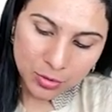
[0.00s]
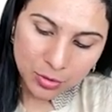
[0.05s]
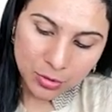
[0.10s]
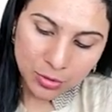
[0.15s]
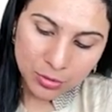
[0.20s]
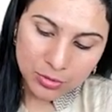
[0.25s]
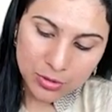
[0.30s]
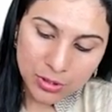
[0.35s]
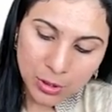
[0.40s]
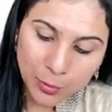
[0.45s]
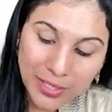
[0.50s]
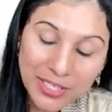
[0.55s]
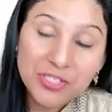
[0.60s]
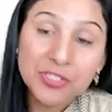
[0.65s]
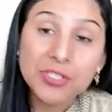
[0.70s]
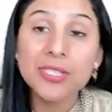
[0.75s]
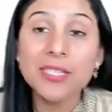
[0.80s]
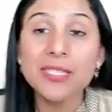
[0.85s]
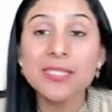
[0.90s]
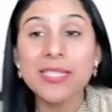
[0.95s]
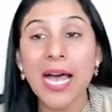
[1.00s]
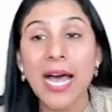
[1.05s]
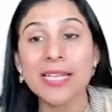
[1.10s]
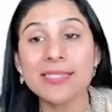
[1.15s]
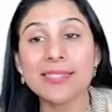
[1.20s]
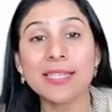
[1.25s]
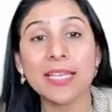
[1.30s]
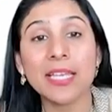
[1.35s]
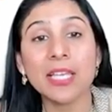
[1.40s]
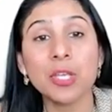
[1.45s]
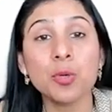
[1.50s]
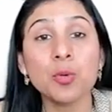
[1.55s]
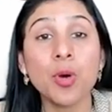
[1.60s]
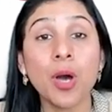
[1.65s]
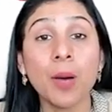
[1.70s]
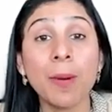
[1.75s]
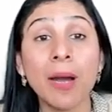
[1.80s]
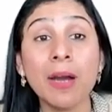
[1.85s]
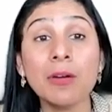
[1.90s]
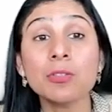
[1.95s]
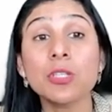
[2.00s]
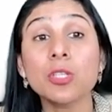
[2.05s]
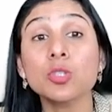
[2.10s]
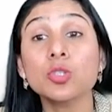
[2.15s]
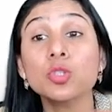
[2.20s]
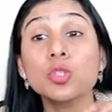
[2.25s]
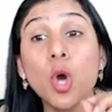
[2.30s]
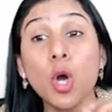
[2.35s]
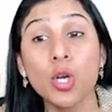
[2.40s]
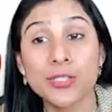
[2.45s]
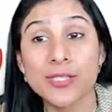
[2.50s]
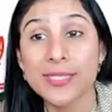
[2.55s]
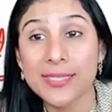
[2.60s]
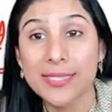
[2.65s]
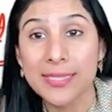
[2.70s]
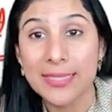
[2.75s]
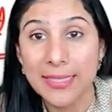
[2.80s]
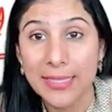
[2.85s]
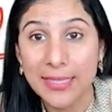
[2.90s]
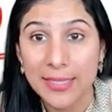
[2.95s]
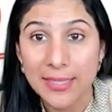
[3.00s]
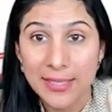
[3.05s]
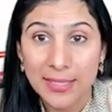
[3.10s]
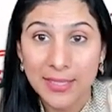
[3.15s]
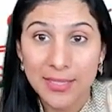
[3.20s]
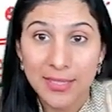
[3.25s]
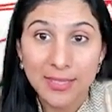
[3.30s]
So the question is asking you about toxicity.